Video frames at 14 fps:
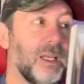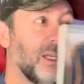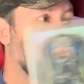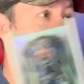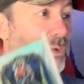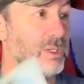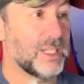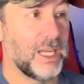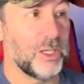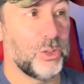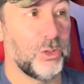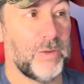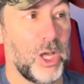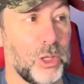This one's not
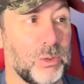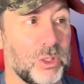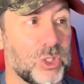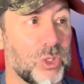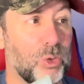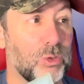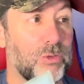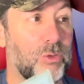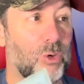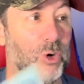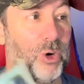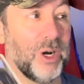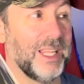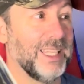too valuable. It sold
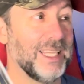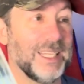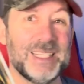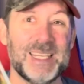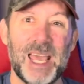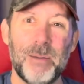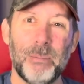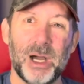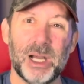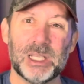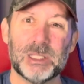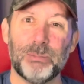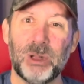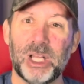for, I think,
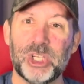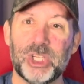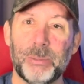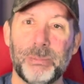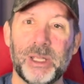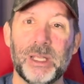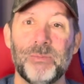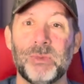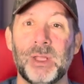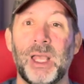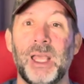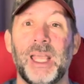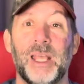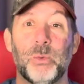$10 plus shipping.
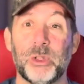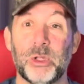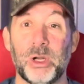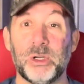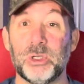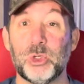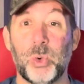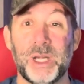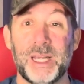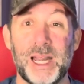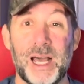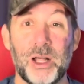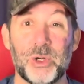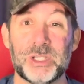And when they're under
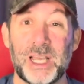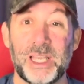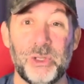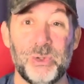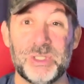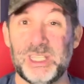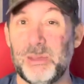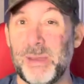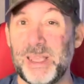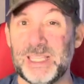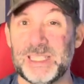$20, I use eBay